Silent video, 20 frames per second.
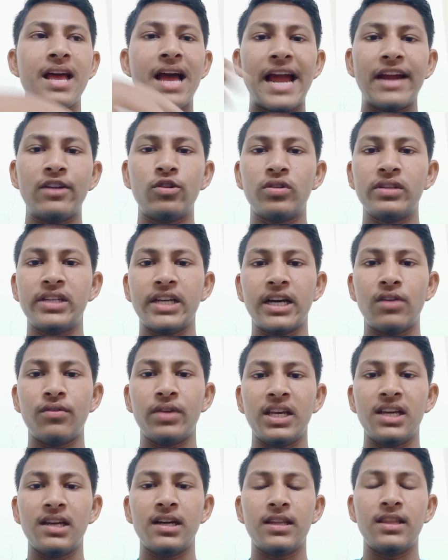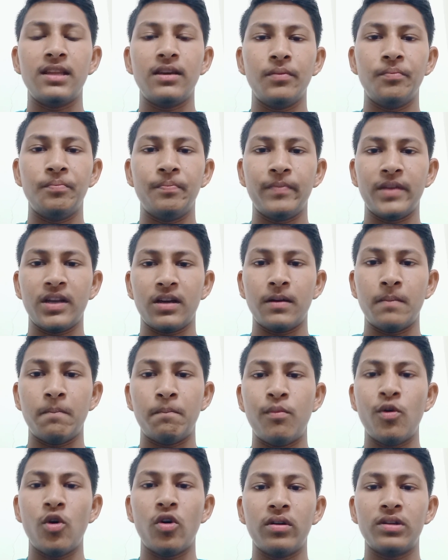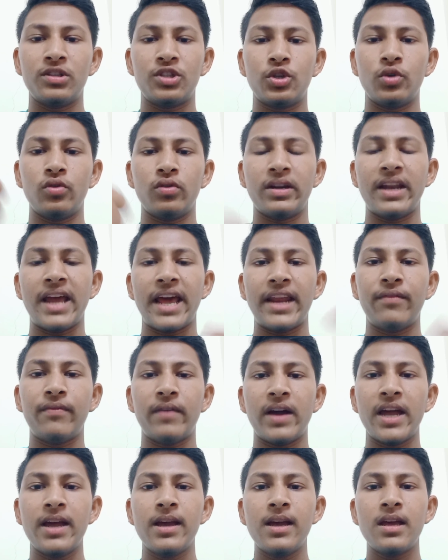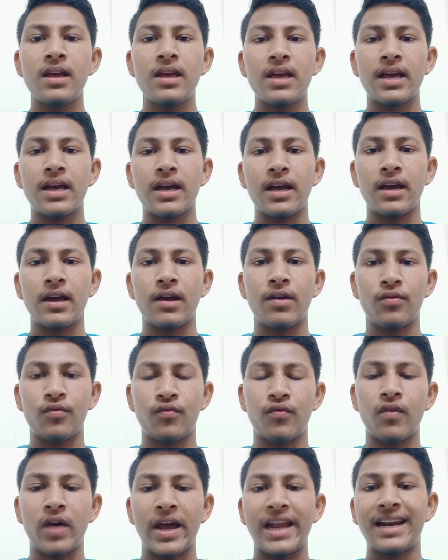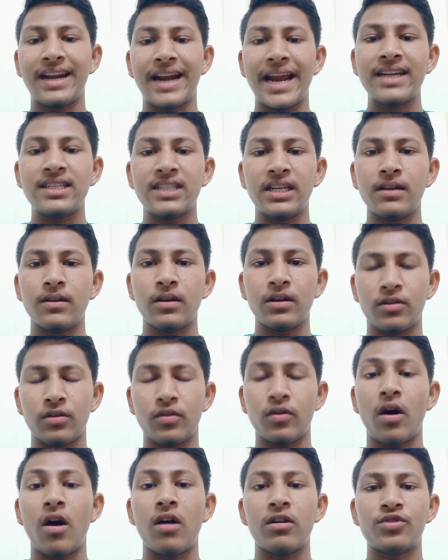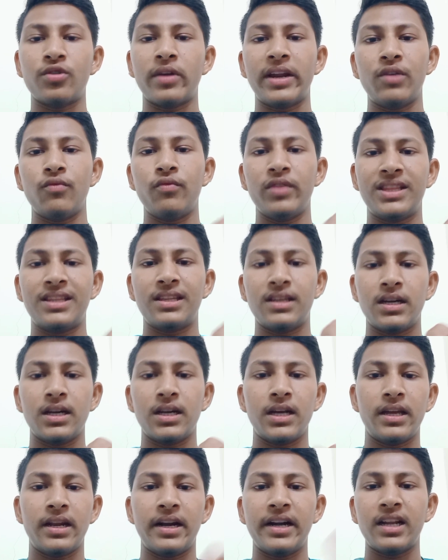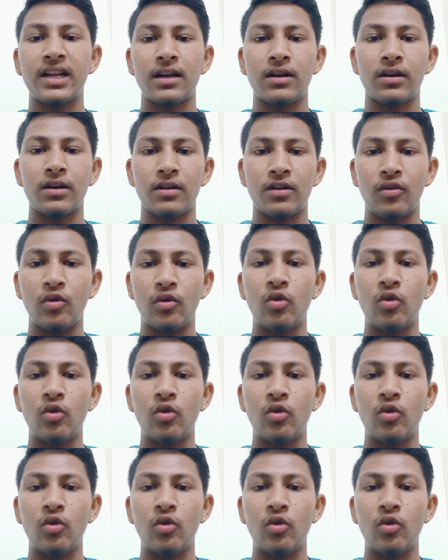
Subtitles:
I don't have here the board to clarify while writing with written